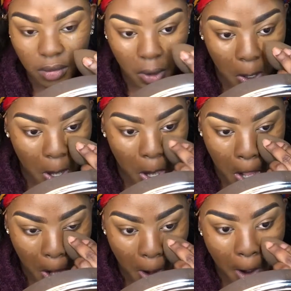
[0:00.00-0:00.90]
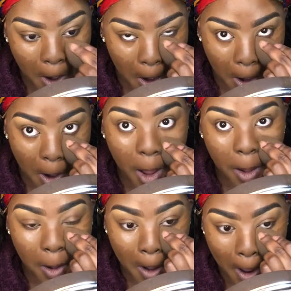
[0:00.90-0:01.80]
concealer ran out.
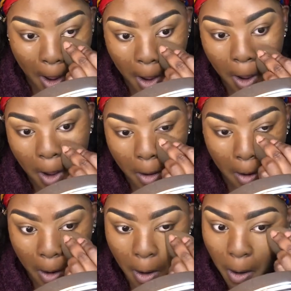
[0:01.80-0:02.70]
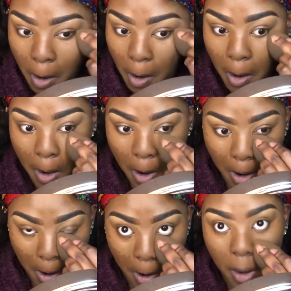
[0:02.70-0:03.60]
And this concealer is also
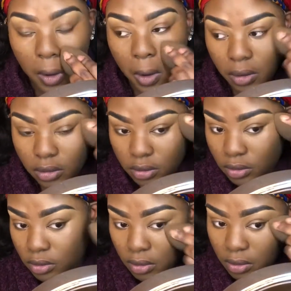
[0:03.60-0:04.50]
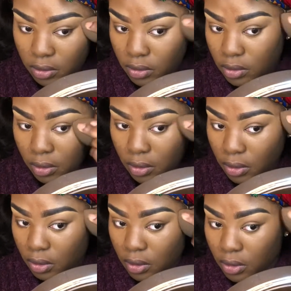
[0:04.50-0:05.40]
available at your local drugstore.
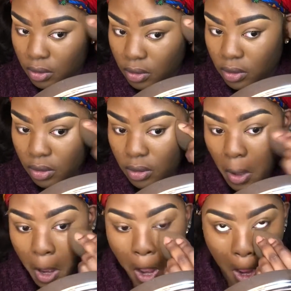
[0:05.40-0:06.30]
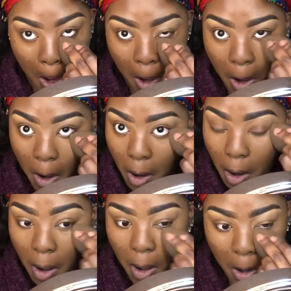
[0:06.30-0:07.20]
And as you can see right now, I'm
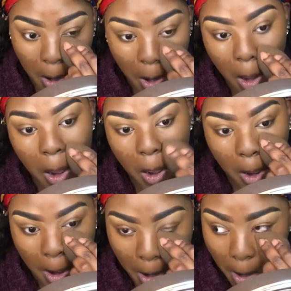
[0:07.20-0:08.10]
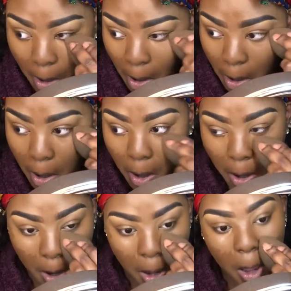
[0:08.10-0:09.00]
just blending it in with my beauty blender
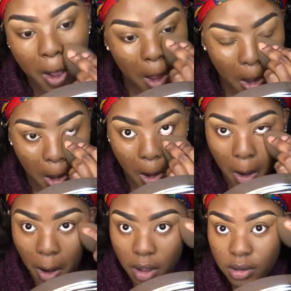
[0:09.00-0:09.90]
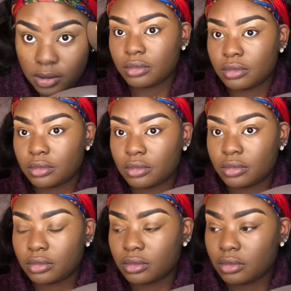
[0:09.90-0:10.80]
and
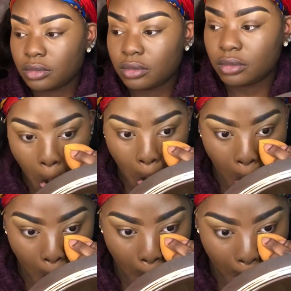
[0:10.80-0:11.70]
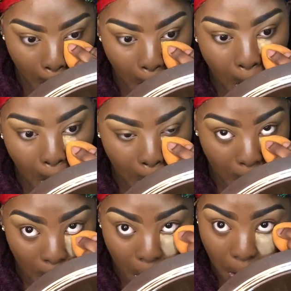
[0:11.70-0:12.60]
about to set my face
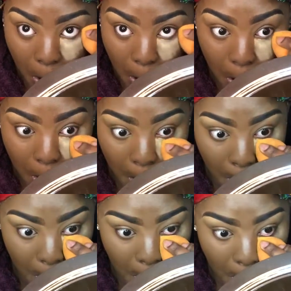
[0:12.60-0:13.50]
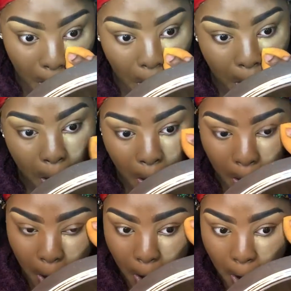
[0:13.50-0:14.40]
with the Sacha
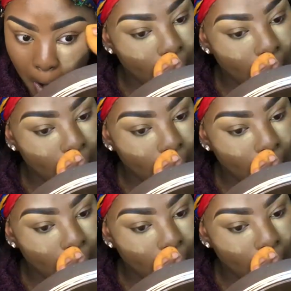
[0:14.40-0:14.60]
Buttercup